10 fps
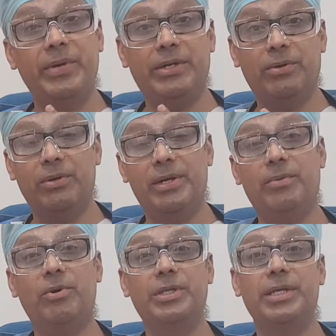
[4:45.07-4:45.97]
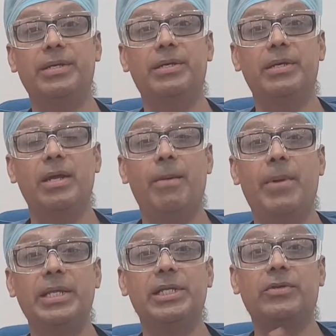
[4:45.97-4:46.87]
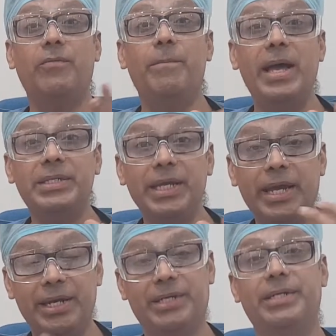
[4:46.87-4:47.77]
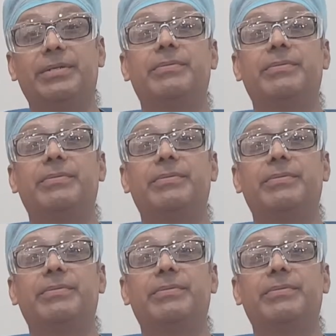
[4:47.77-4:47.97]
we told about the muscles of mastication.